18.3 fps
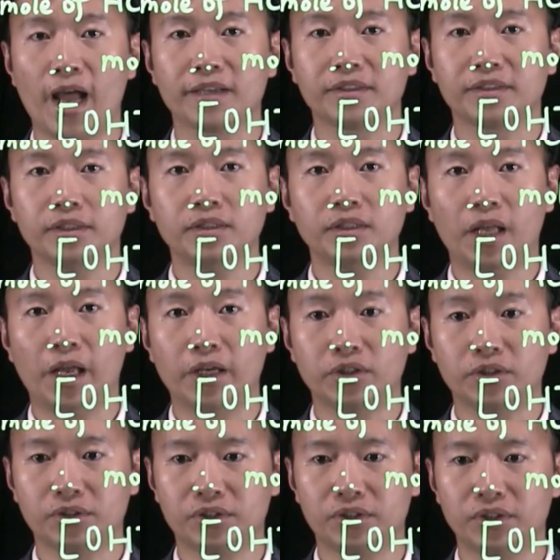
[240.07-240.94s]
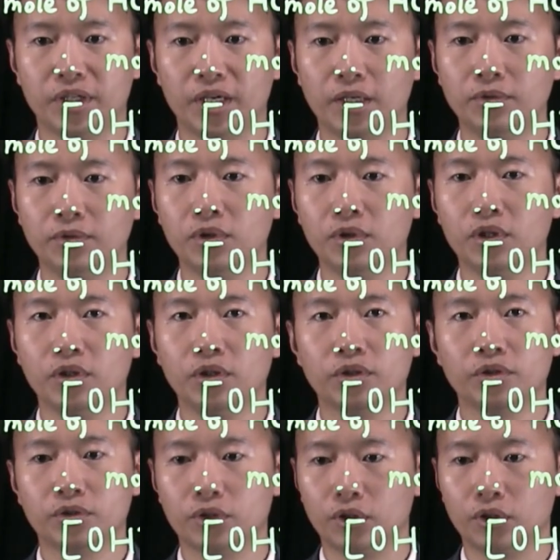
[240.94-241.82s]
acid, HCl.
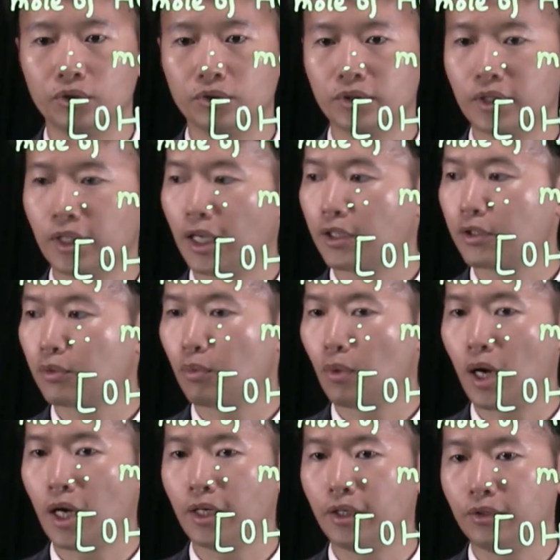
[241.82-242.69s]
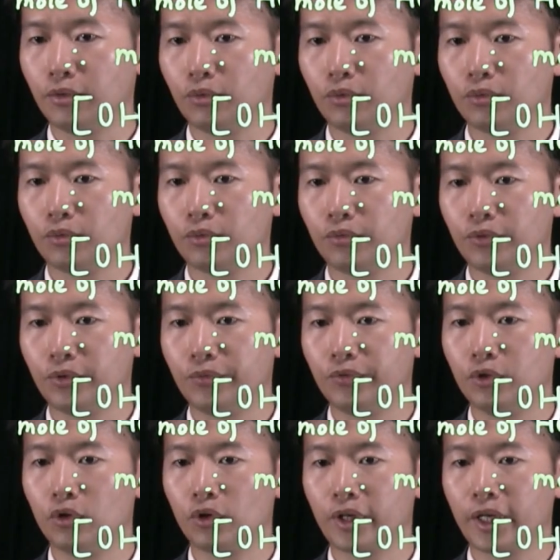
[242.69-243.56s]
So that's why
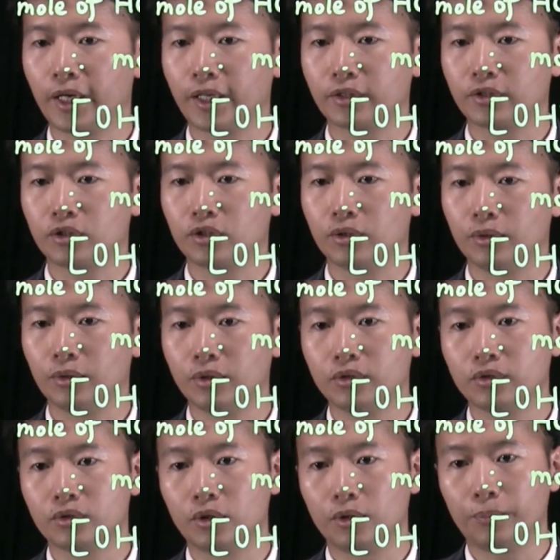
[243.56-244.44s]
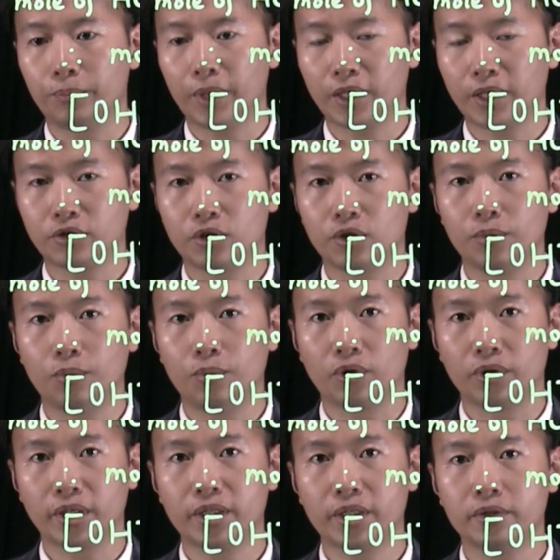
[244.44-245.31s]
if you're looking at the picture
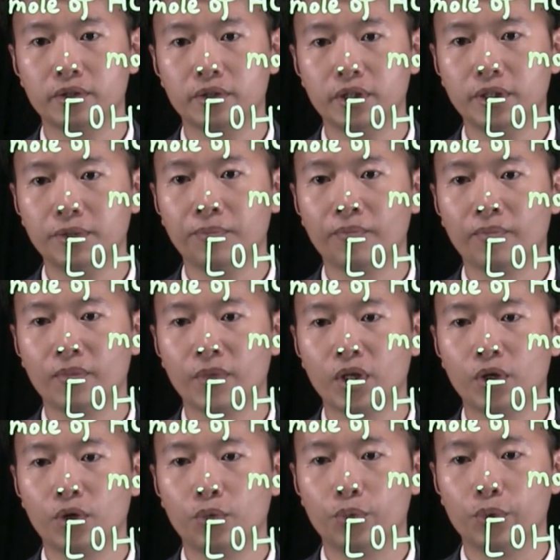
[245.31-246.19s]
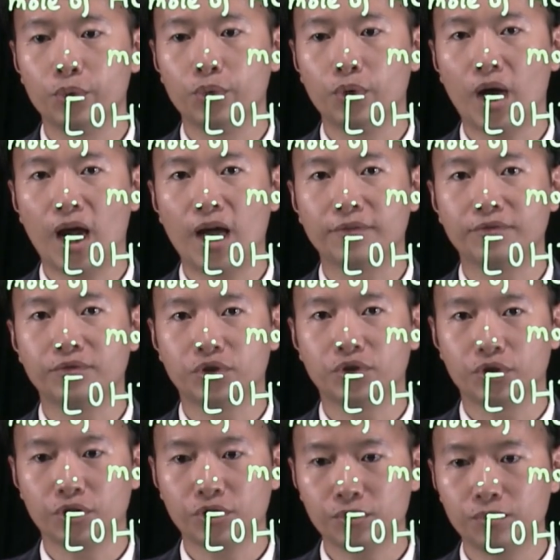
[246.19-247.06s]
molecularly, we will
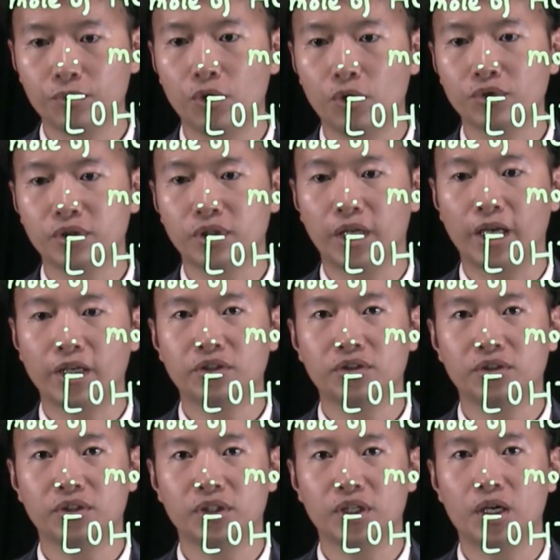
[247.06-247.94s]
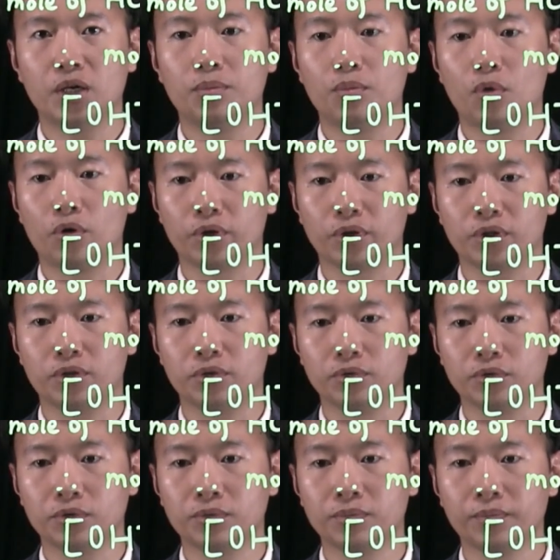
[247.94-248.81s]
have just mostly HCl
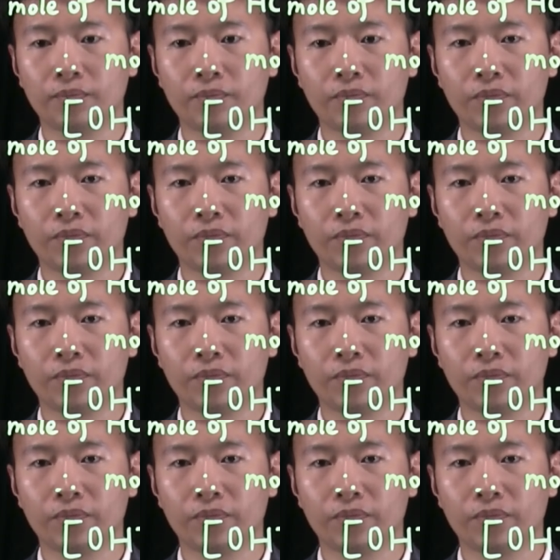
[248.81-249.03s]
molecules.